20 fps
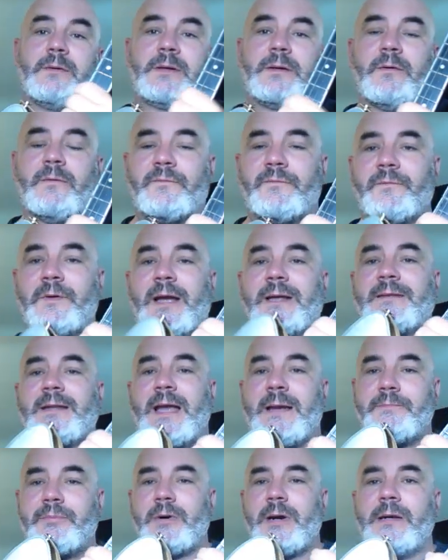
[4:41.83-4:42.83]
so at
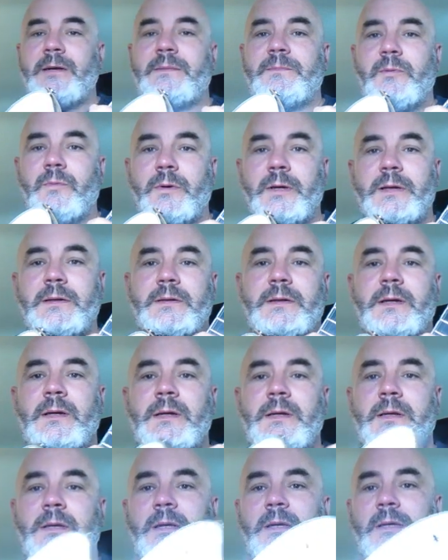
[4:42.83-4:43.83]
that price point,
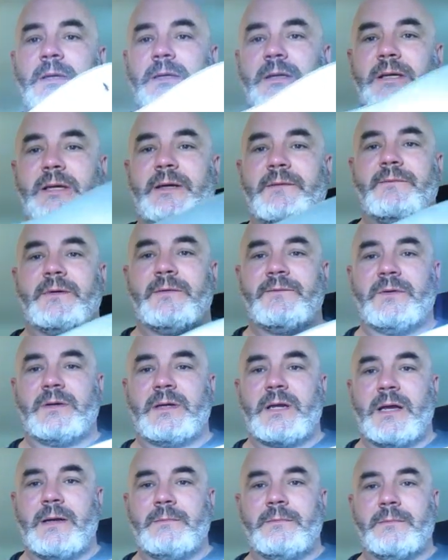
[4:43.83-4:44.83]
even if it
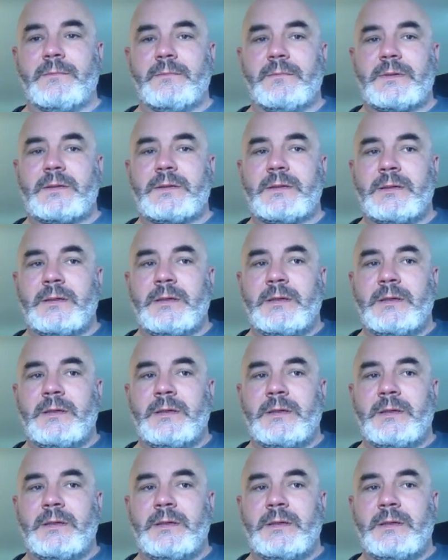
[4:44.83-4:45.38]
comes